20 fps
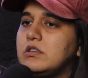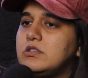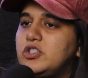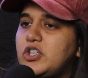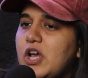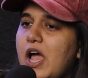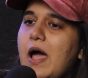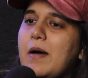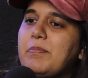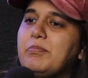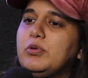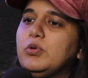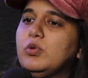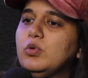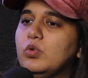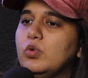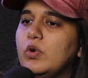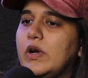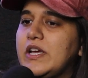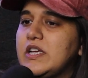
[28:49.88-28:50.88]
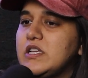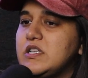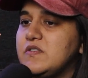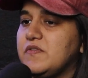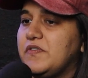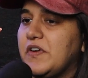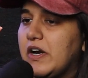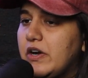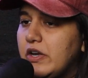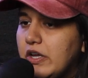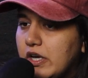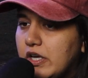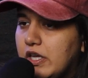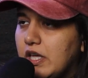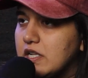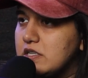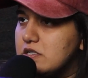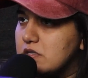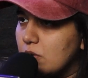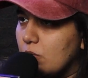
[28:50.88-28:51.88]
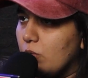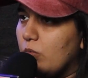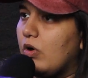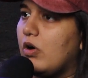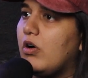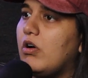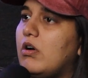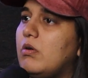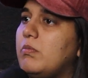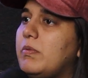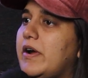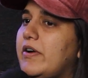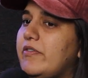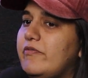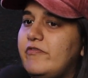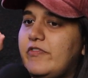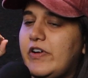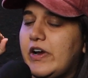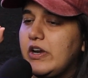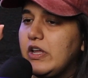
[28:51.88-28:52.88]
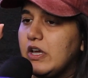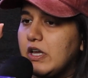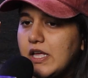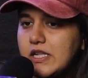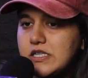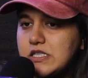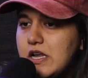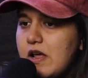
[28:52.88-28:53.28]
chap who is very against the war, but very against